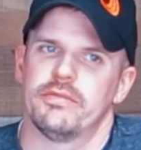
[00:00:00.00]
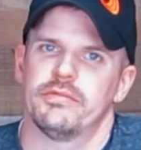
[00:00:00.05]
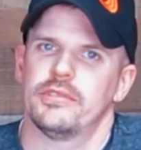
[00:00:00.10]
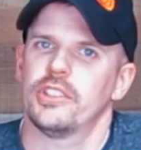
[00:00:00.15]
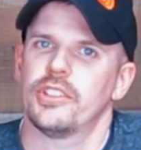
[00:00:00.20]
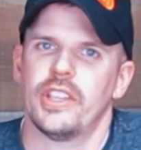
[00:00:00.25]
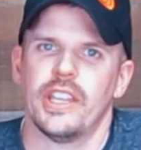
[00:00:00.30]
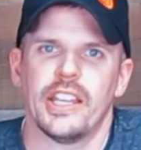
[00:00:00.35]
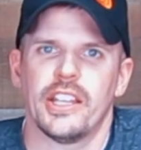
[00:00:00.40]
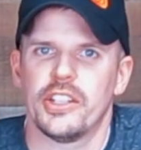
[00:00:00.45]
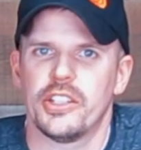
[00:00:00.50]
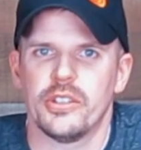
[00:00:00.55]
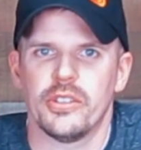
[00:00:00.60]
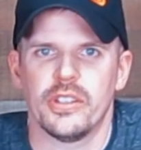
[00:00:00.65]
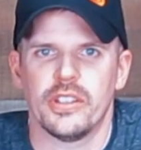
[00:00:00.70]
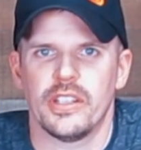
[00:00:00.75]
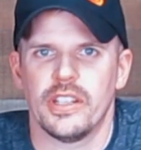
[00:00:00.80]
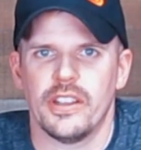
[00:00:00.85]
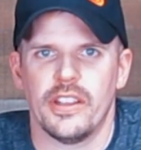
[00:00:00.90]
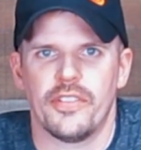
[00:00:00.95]
You can't do
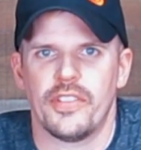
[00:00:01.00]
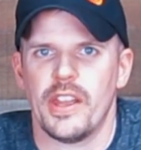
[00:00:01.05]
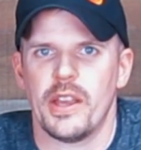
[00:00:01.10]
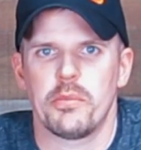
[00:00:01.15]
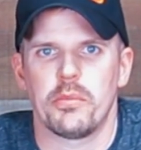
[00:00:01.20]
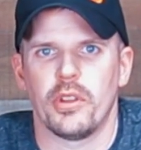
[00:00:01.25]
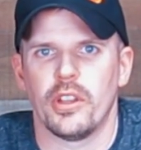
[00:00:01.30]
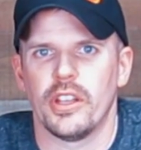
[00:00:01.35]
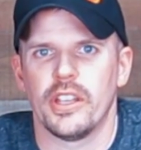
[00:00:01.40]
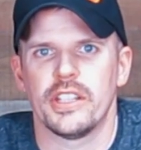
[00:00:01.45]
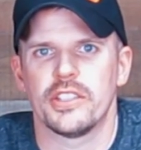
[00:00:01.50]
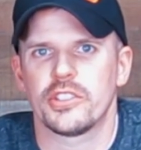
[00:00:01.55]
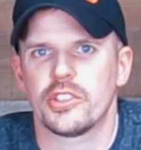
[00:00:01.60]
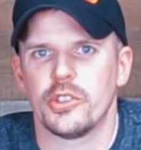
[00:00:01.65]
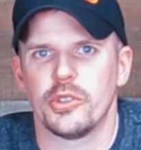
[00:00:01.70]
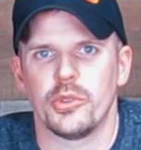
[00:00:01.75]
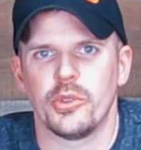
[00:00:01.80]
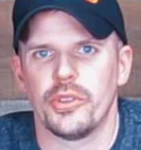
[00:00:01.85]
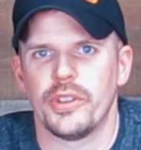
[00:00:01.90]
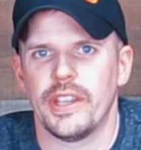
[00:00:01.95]
it. If that blood is
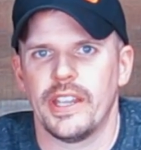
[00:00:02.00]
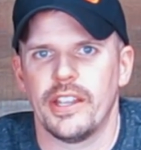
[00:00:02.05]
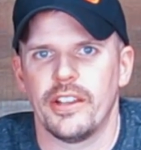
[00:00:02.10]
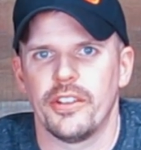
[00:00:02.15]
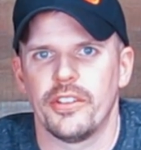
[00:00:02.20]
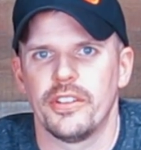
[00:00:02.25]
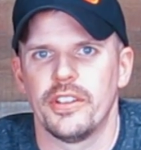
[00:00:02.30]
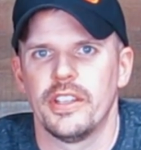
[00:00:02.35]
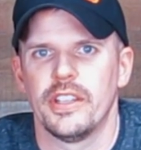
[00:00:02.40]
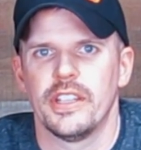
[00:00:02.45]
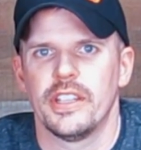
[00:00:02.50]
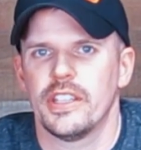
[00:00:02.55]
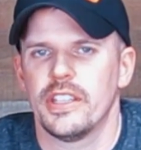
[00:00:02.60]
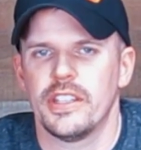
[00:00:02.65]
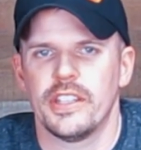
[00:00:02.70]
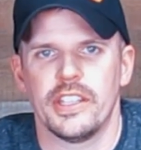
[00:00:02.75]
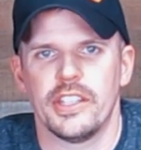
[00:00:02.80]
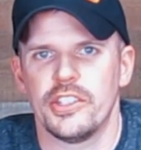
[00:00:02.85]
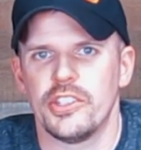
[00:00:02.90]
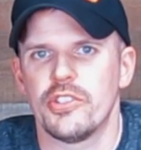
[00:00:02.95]
cooled down,
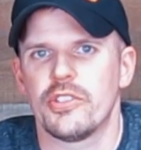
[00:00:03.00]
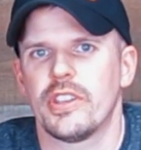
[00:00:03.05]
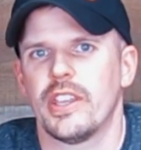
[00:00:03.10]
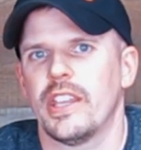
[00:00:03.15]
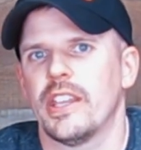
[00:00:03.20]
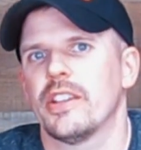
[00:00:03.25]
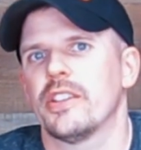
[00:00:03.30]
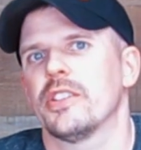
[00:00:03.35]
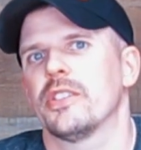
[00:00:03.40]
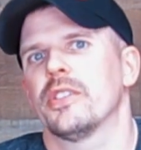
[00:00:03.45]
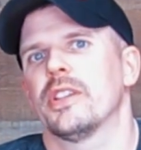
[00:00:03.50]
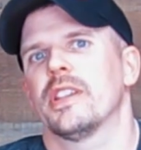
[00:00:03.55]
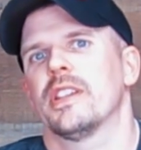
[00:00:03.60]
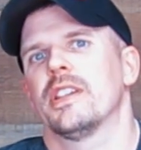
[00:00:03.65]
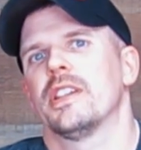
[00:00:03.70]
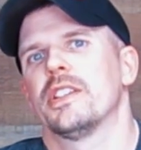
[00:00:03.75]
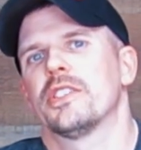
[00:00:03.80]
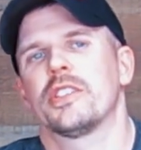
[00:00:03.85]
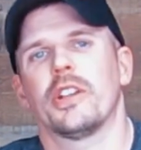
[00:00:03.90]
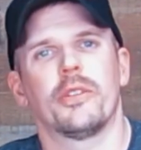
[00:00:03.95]
then you can't do it.
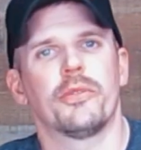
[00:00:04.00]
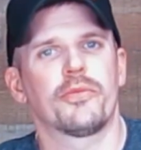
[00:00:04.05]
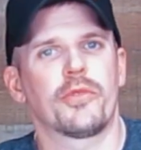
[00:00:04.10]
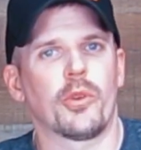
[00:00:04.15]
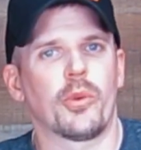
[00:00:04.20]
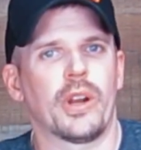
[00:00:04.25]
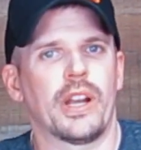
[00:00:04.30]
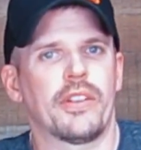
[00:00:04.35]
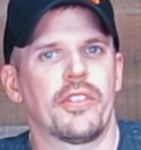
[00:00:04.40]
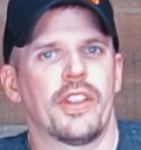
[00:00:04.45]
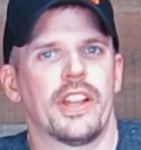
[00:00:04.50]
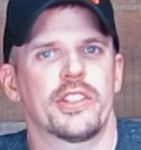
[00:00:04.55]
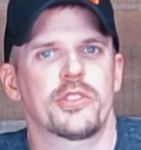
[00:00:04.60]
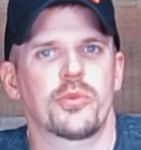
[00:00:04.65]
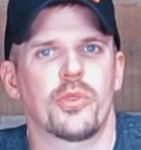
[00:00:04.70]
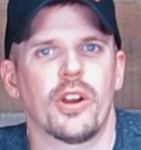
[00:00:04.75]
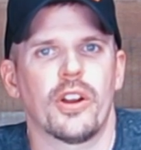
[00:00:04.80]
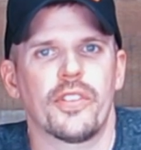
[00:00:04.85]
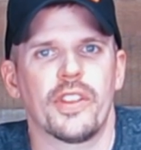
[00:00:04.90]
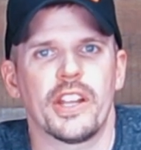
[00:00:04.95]
So for whatever that's
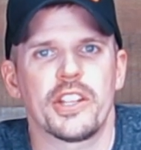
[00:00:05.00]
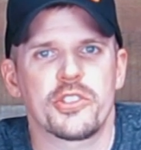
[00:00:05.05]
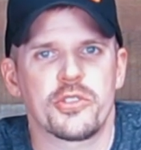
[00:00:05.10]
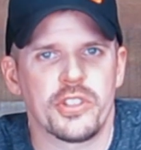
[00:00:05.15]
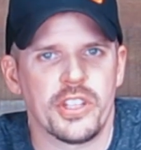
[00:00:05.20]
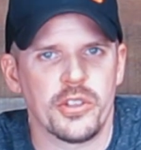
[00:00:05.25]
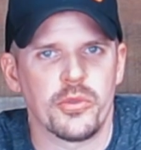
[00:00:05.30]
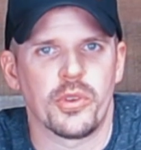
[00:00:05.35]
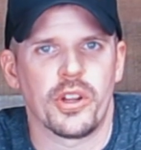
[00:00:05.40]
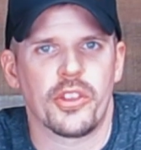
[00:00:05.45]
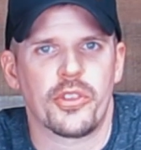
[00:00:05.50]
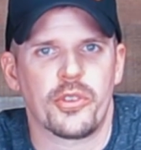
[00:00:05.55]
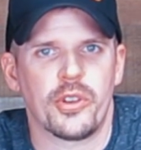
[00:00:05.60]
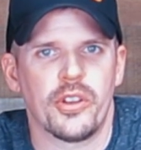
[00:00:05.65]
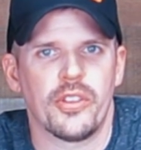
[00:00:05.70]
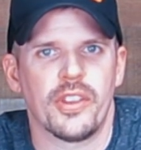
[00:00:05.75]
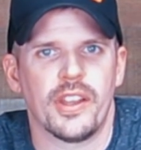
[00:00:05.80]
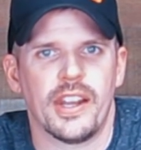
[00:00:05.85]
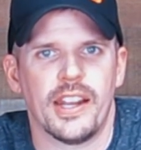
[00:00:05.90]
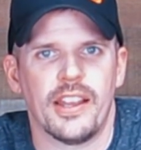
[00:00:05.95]
worth, I did want to
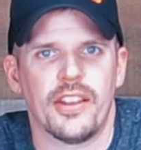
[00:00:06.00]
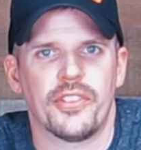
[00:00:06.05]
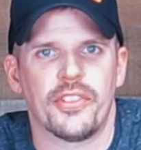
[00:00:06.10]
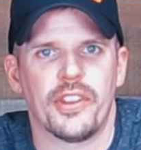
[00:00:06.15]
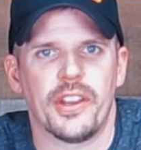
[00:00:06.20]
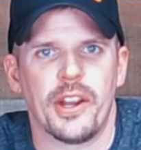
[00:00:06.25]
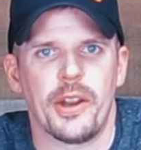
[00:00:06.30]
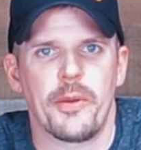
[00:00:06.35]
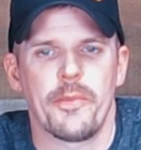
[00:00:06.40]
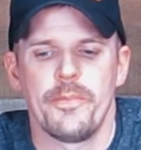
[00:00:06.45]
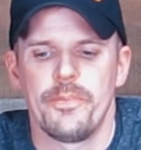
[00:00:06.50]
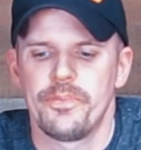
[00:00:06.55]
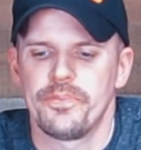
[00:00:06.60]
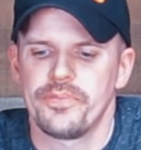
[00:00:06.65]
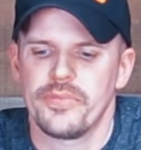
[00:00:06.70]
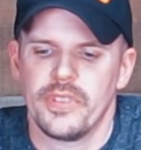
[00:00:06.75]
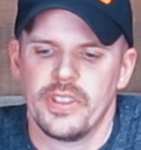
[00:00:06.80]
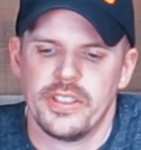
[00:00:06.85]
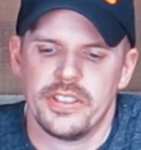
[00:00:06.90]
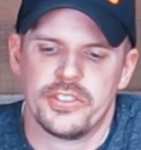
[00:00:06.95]
throw that out there.
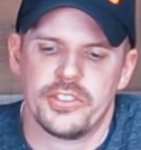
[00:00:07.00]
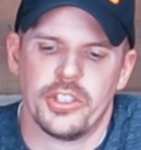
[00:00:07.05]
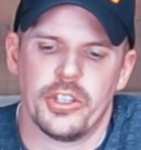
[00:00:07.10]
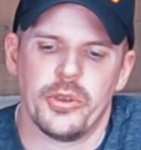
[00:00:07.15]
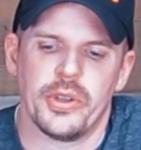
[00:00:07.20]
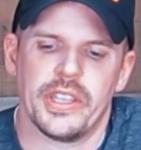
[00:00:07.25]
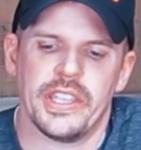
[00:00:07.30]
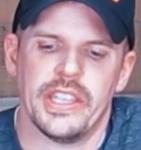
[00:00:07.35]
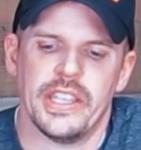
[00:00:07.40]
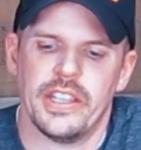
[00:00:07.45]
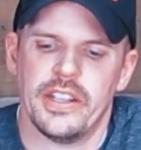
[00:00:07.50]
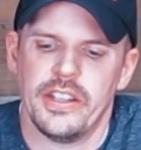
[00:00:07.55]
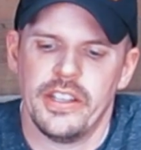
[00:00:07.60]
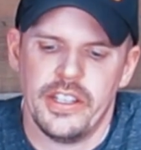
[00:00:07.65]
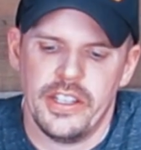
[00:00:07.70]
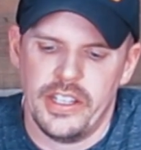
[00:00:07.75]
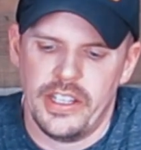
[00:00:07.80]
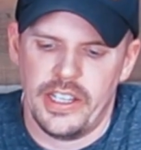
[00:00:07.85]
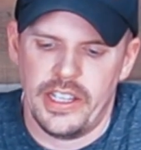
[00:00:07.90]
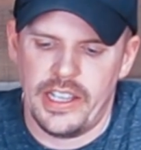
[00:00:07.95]
So again,
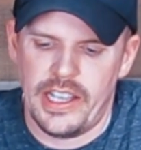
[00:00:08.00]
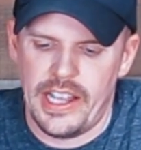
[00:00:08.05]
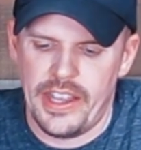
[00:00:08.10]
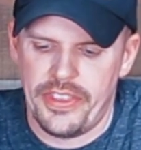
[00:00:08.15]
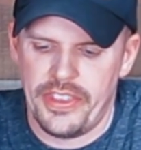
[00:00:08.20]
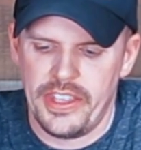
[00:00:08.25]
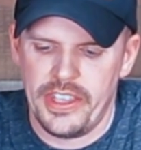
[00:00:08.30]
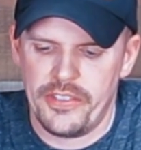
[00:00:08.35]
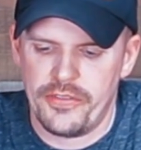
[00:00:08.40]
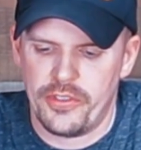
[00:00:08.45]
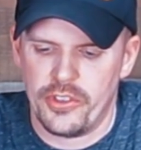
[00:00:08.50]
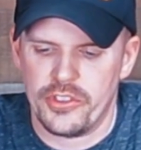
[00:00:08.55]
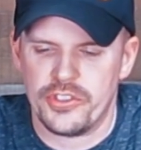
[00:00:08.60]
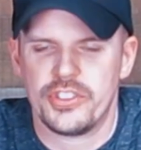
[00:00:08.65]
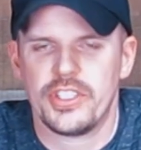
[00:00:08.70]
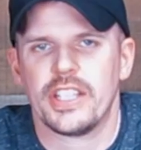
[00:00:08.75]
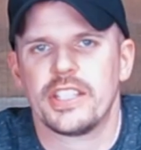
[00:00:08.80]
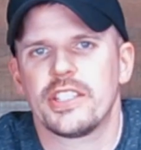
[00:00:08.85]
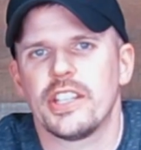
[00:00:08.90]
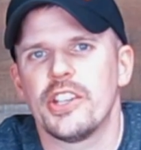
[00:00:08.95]
I think for
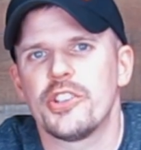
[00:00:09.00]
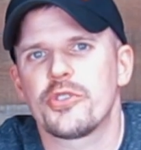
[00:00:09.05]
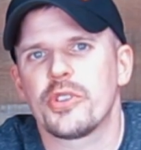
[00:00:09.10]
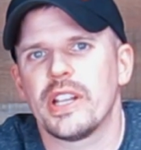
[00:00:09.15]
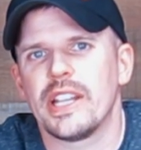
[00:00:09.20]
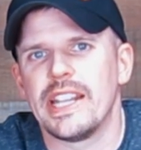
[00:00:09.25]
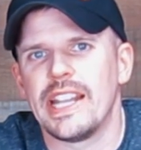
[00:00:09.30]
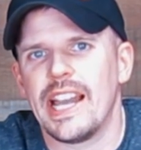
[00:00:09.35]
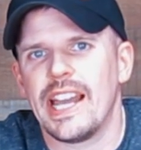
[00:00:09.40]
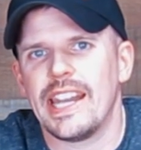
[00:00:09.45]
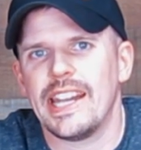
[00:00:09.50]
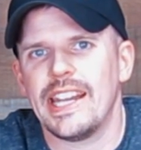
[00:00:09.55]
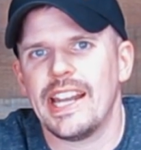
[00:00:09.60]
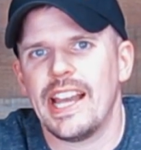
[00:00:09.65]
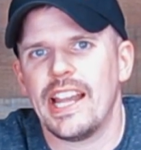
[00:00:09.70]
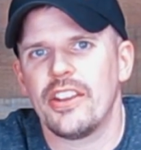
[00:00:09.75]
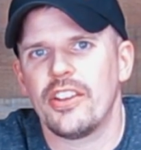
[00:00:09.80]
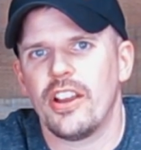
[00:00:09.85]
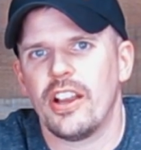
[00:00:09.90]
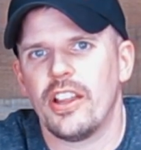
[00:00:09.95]

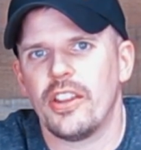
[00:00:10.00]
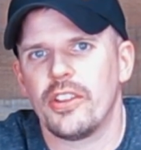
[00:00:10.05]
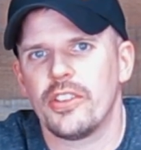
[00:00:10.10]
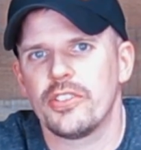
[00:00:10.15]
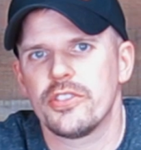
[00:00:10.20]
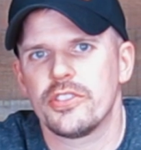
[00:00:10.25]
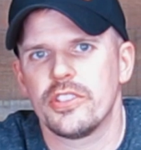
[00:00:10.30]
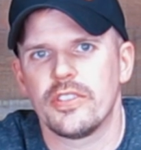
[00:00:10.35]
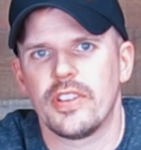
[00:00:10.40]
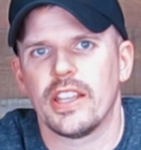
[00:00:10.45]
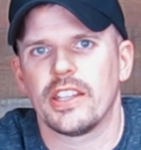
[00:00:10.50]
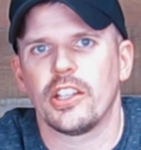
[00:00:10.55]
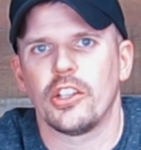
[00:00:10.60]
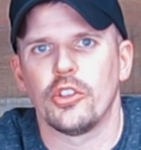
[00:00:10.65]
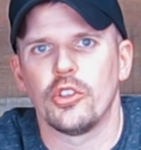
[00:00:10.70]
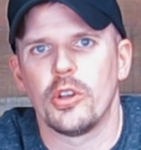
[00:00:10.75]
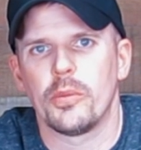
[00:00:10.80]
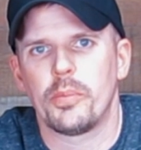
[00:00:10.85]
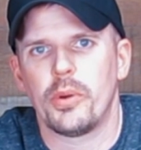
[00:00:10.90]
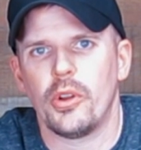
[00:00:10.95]
$699, you've got the
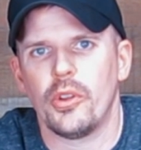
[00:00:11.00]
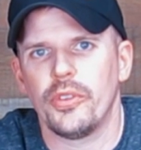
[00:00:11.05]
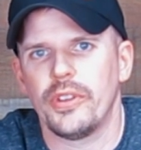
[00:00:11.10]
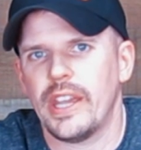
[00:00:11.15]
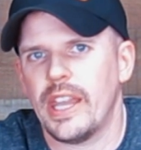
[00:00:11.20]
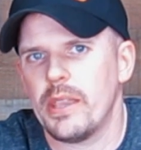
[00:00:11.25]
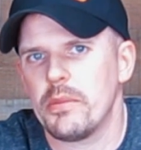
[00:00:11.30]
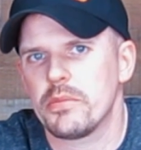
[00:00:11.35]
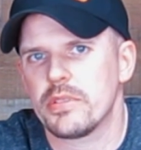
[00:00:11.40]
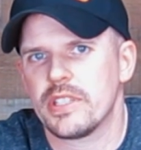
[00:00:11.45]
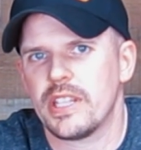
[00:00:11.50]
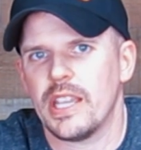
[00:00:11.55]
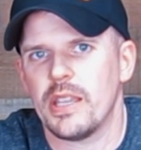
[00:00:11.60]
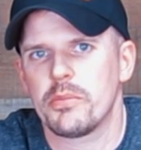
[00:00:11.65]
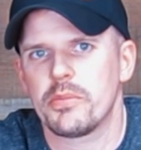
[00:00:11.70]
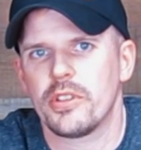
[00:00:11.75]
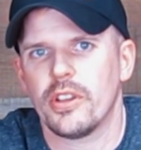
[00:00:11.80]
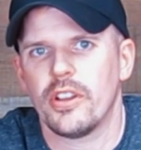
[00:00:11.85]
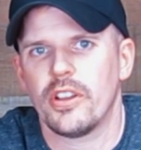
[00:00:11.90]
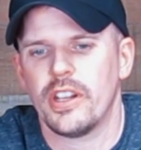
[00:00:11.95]
Leupold name
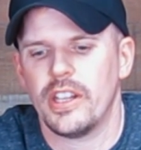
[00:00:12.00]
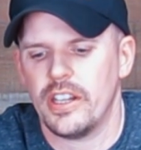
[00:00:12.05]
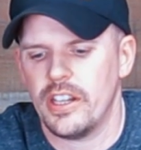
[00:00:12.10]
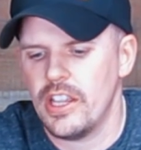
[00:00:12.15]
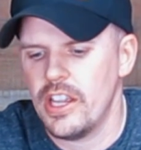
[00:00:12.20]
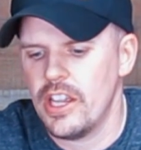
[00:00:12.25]
stamped on it.